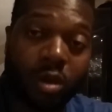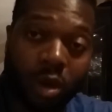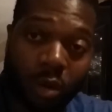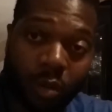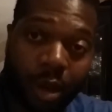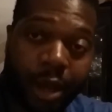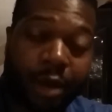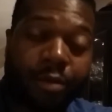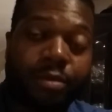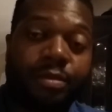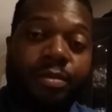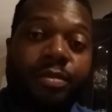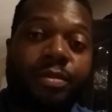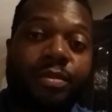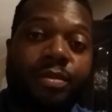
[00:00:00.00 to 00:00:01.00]
Go out,
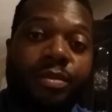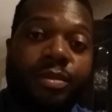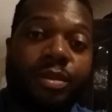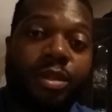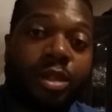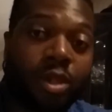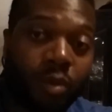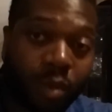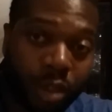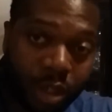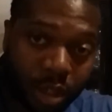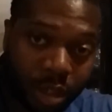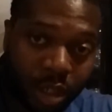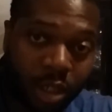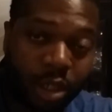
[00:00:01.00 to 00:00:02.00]
do
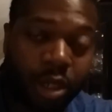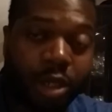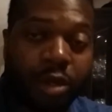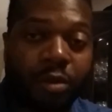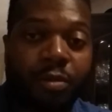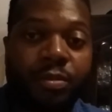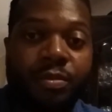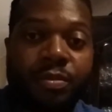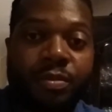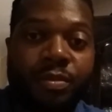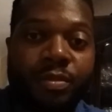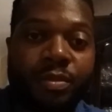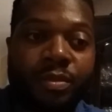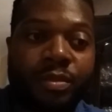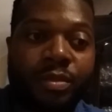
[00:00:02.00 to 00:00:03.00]
what you need to do,
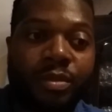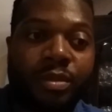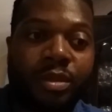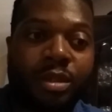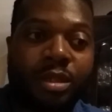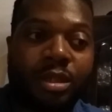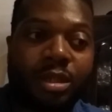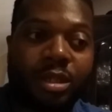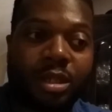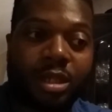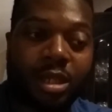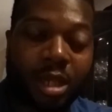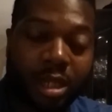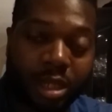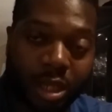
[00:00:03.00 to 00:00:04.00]

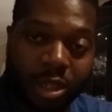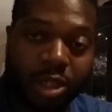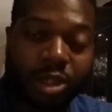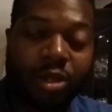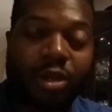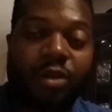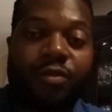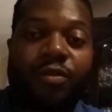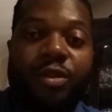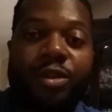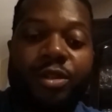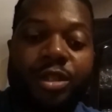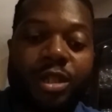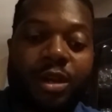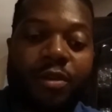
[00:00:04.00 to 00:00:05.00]
get things started for
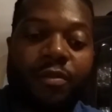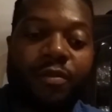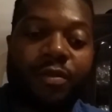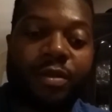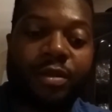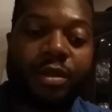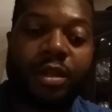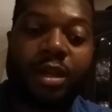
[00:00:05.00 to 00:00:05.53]
yourself.